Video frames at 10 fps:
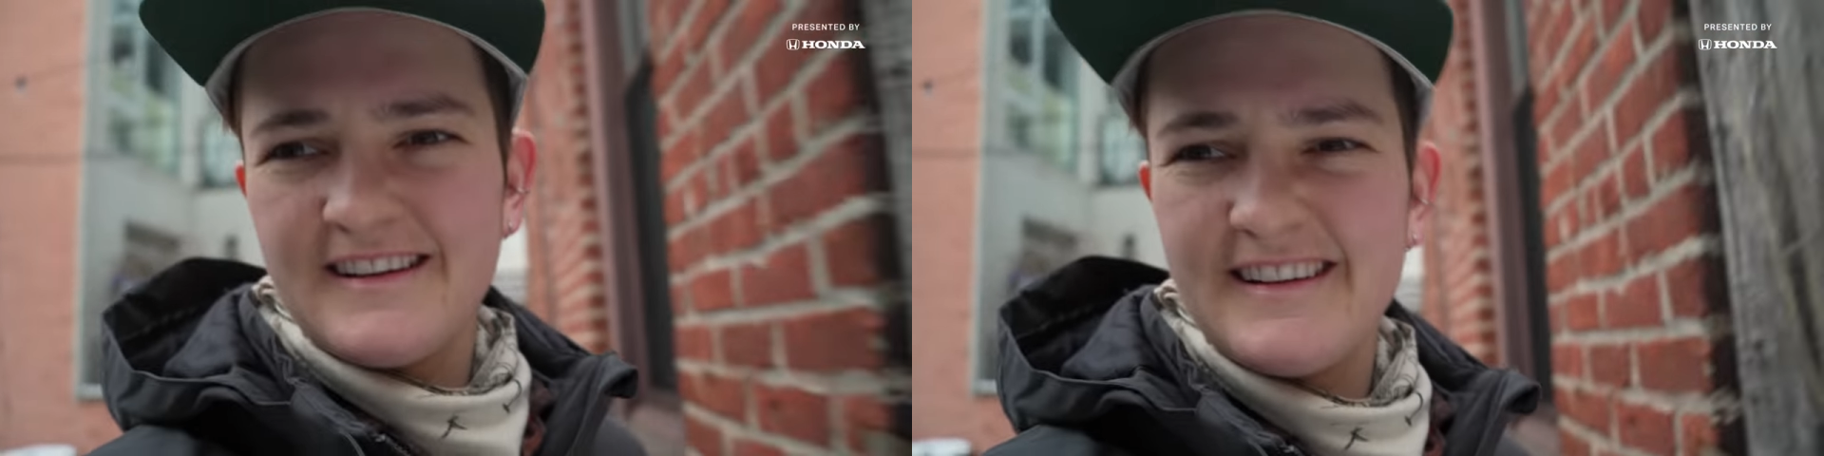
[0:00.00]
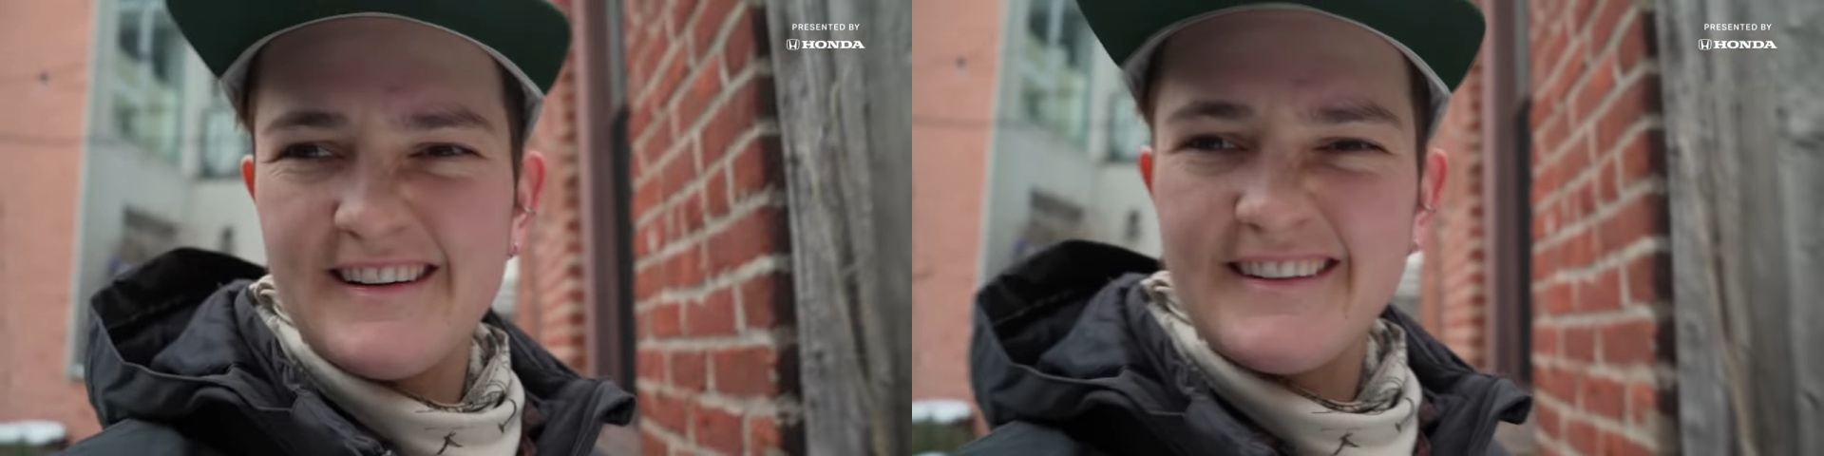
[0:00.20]

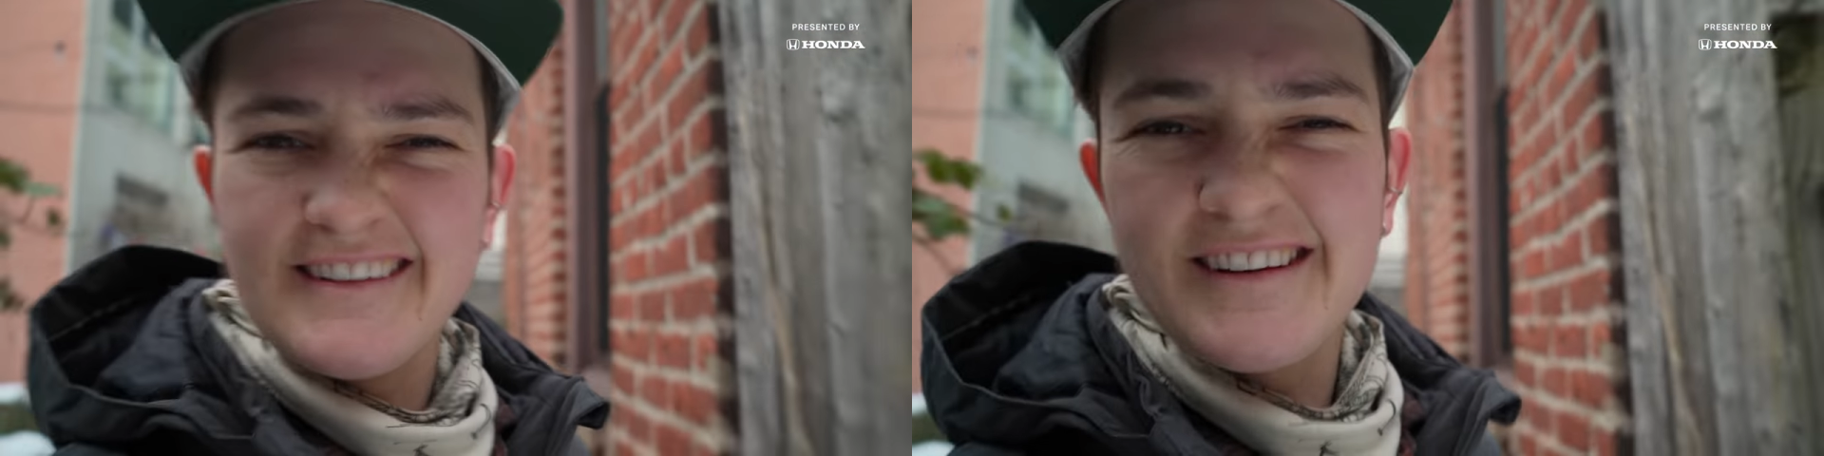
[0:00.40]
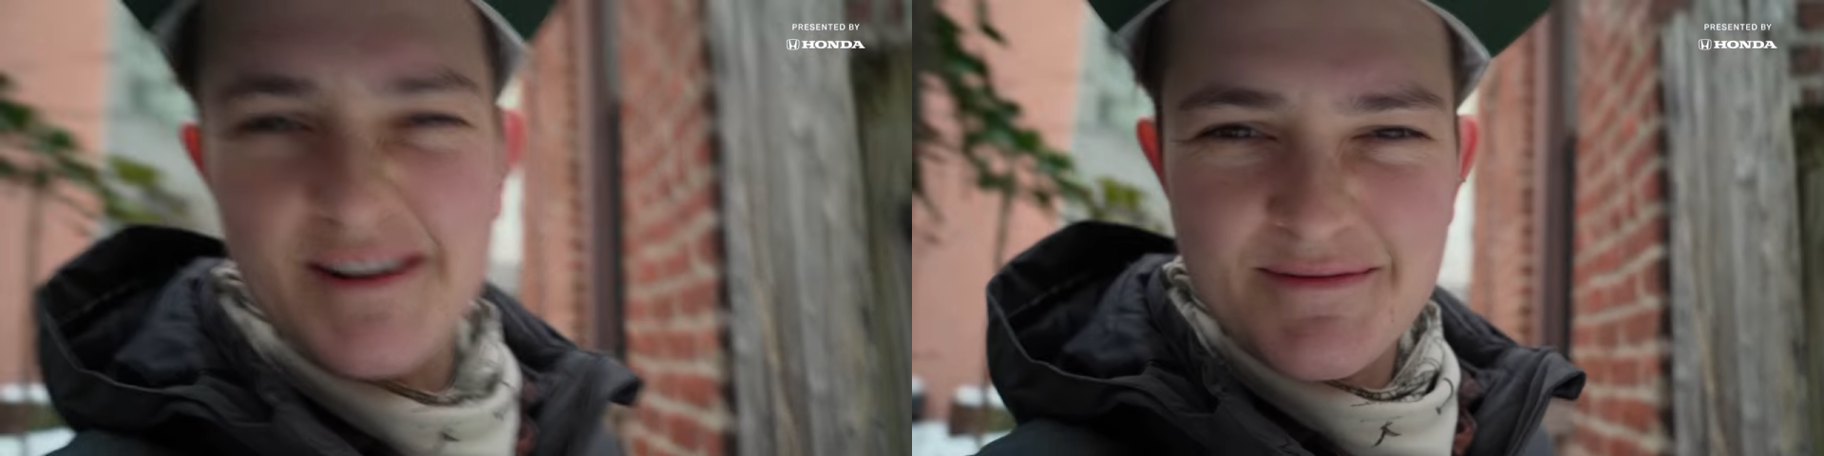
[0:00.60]
All
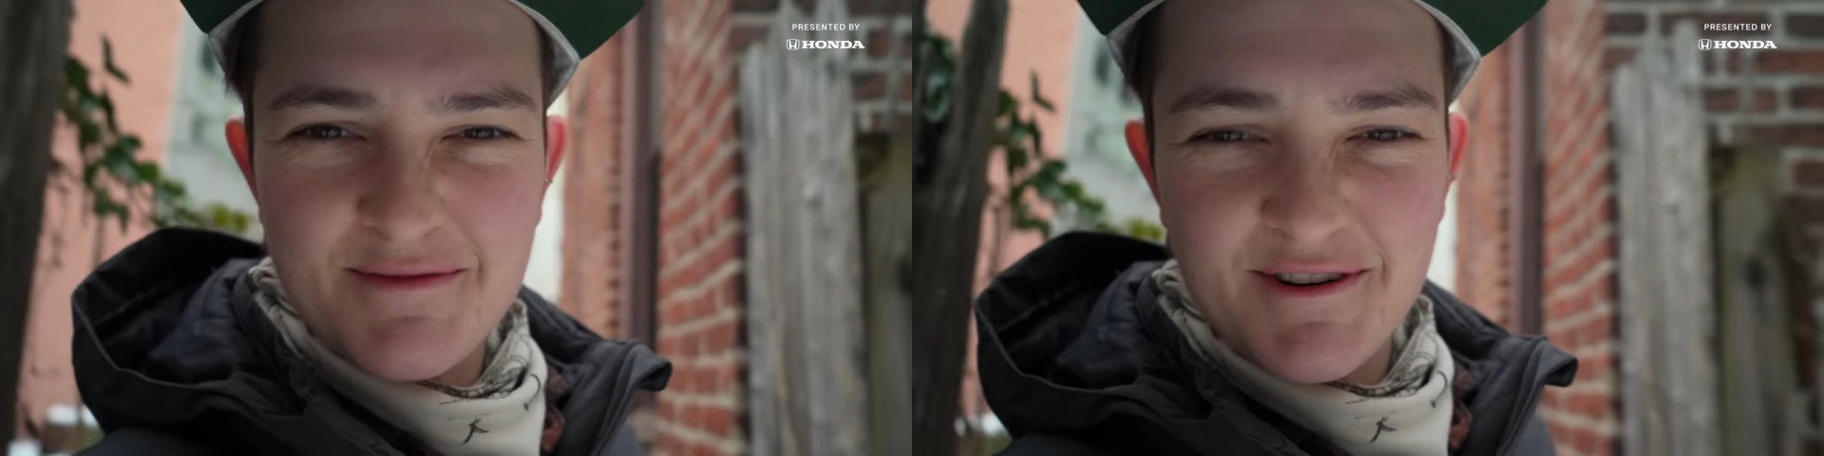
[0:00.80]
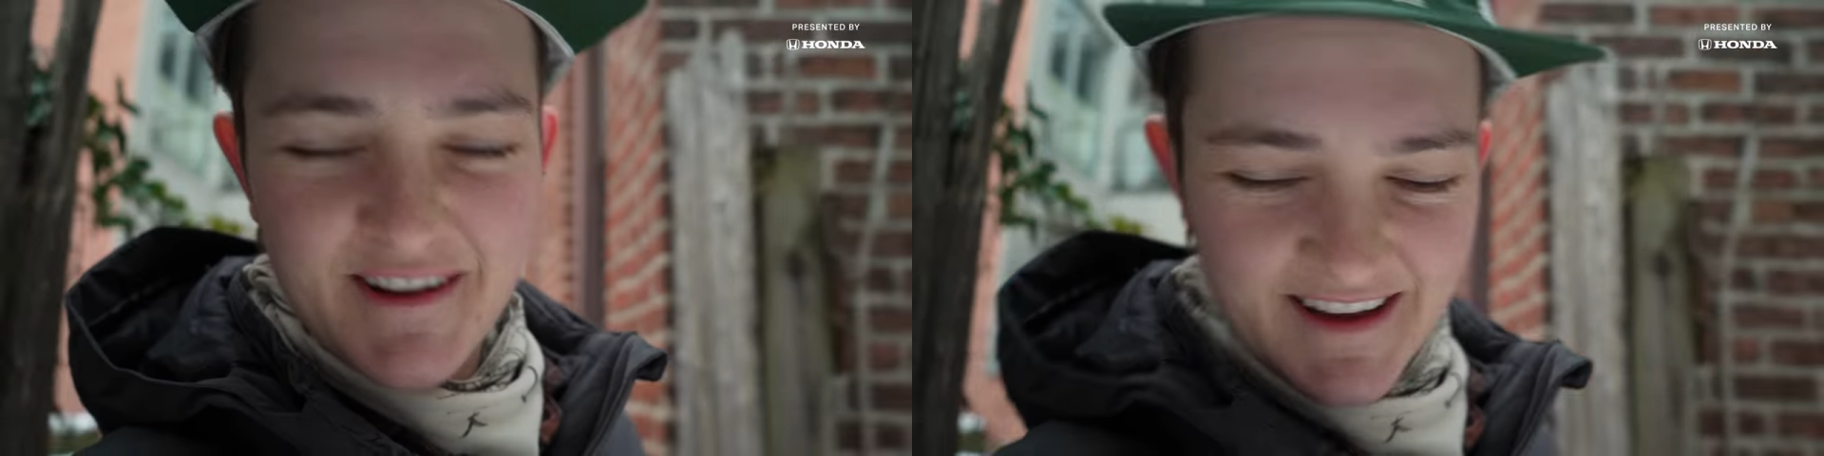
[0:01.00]
right, good
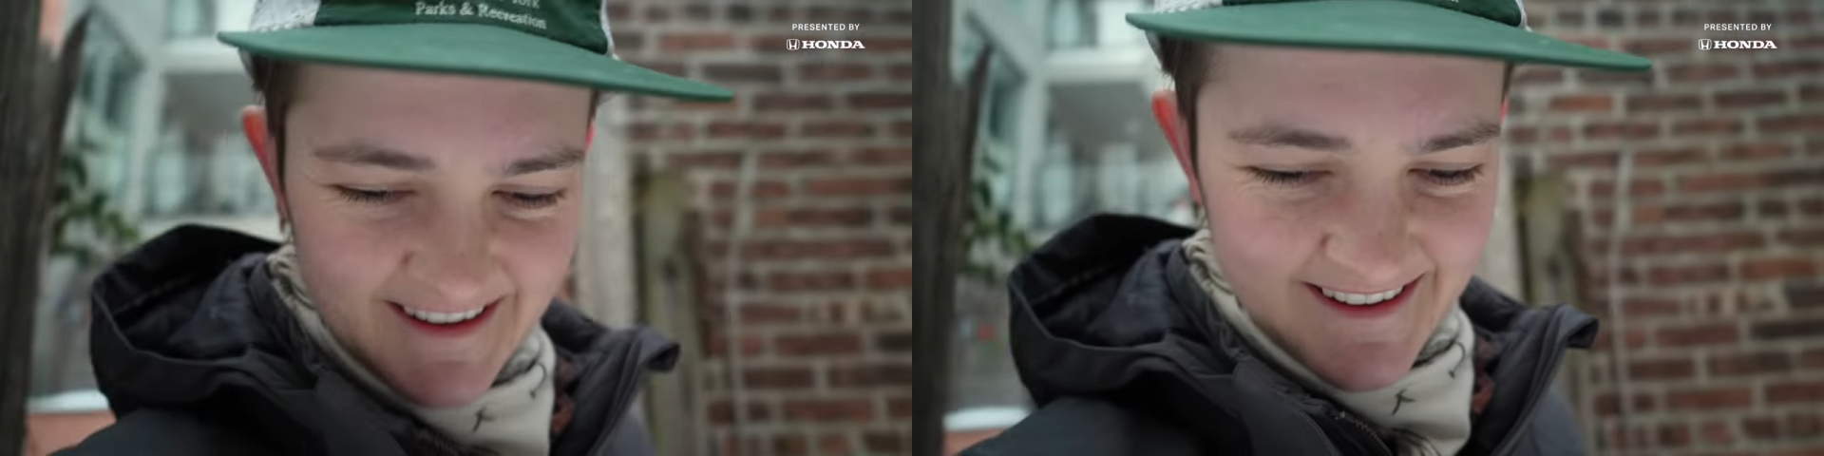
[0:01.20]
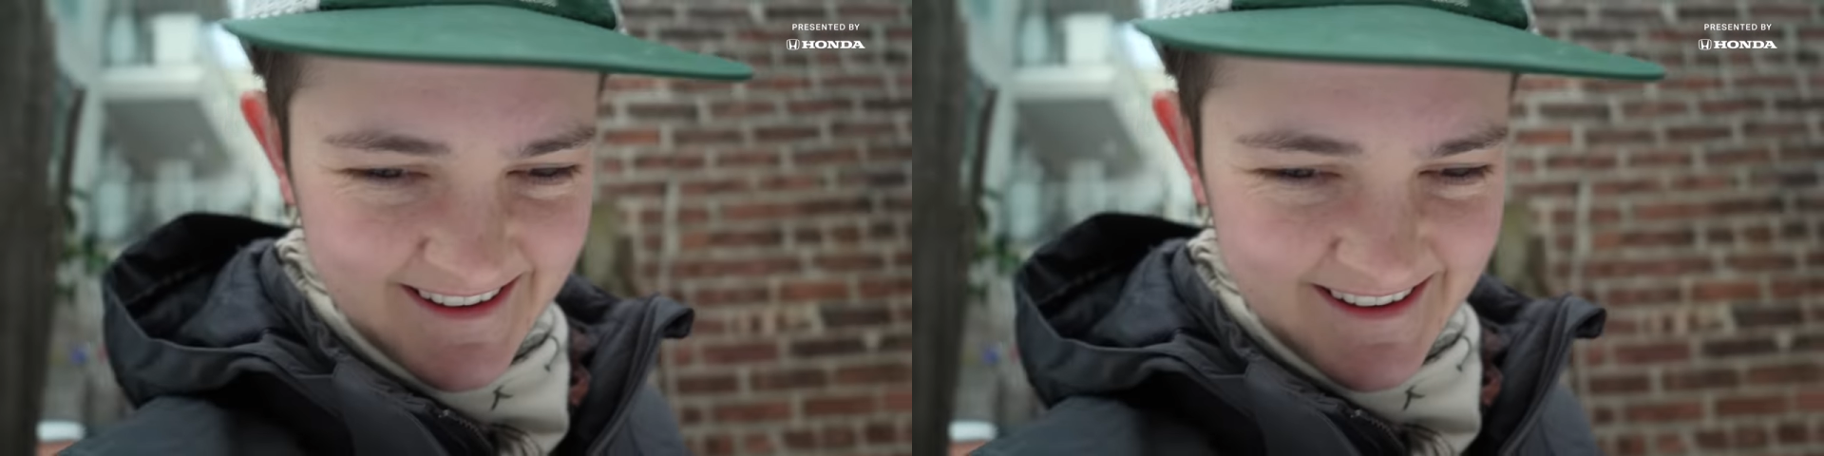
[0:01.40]
morning.